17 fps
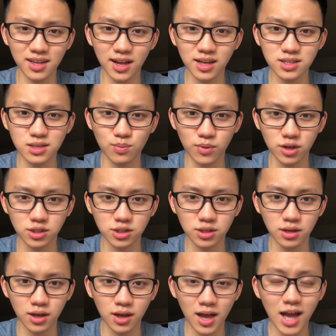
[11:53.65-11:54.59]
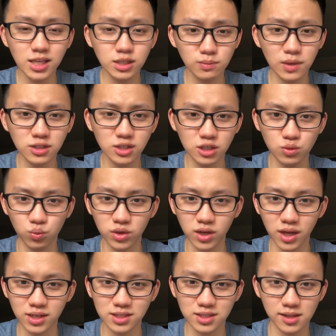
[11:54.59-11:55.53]
us as much as we
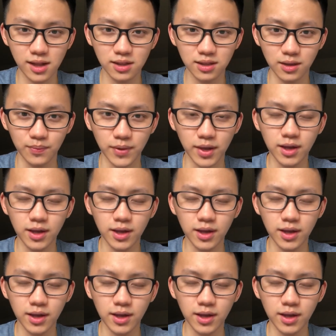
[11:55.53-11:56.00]
understand them.